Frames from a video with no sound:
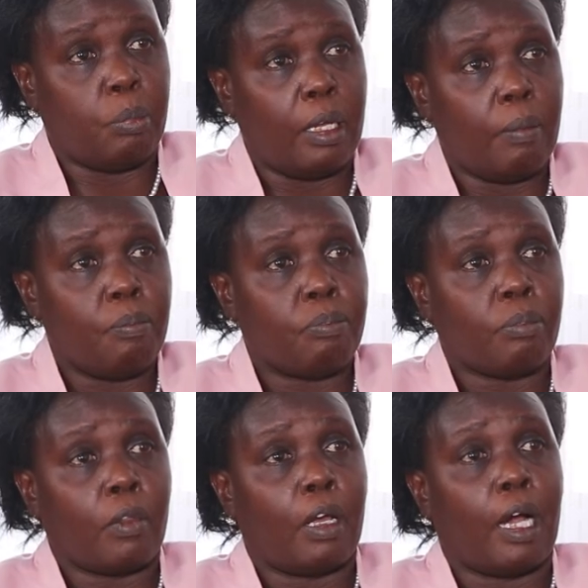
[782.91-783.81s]
play,
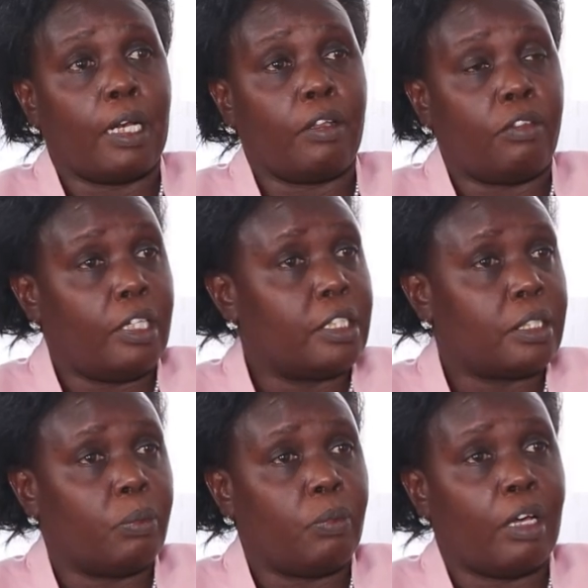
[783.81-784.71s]
and
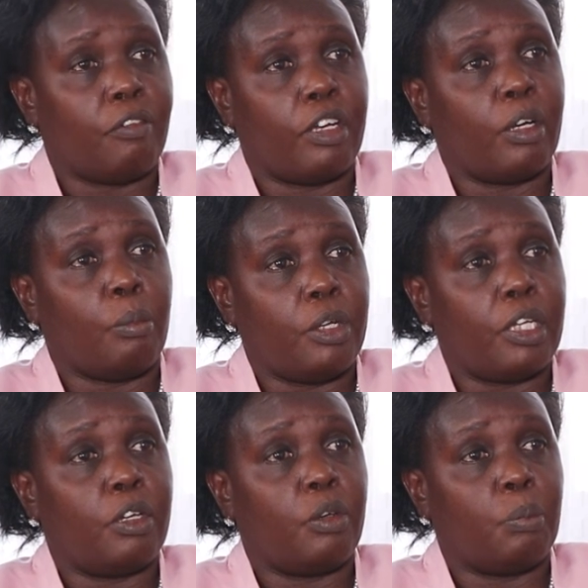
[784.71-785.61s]
this we are very
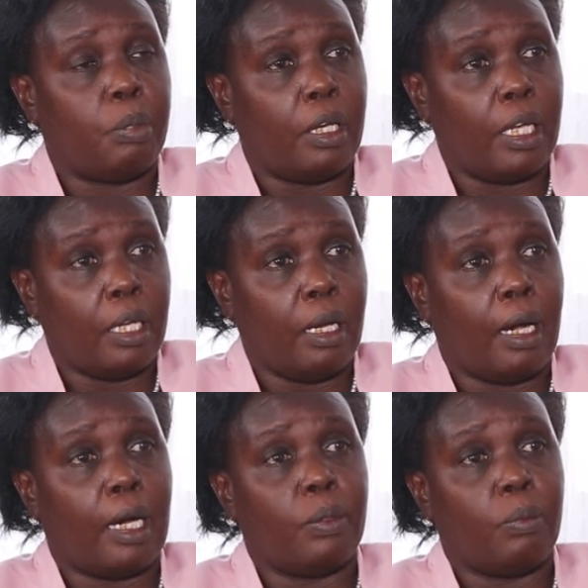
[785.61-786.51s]
committed to play,
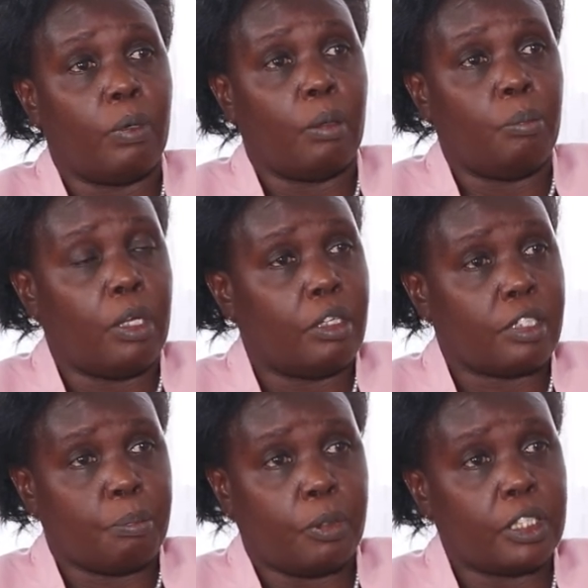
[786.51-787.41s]
and we will be
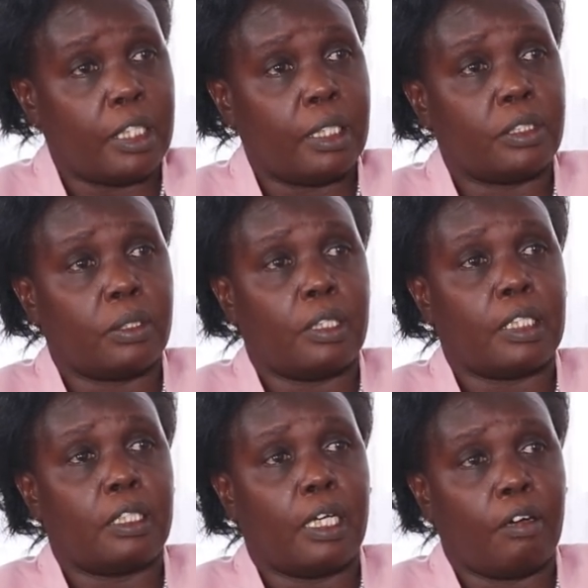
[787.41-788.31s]
supporting so
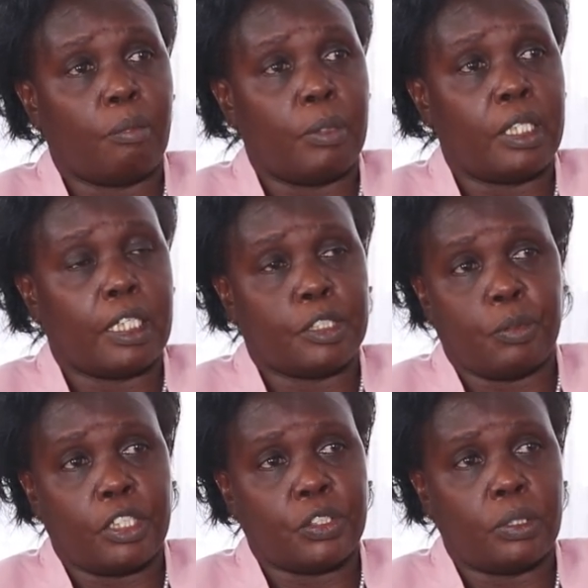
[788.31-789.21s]
that the government
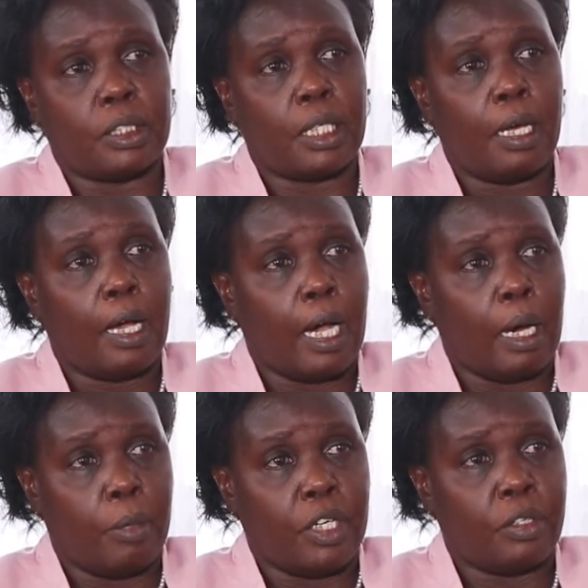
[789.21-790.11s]
aspirations
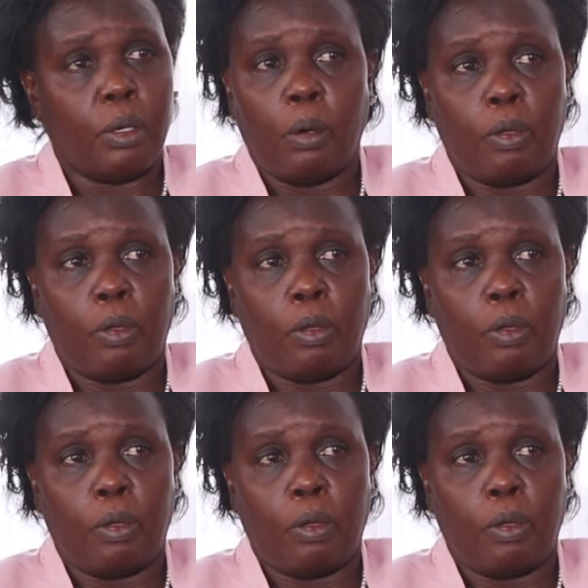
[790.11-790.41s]
are met.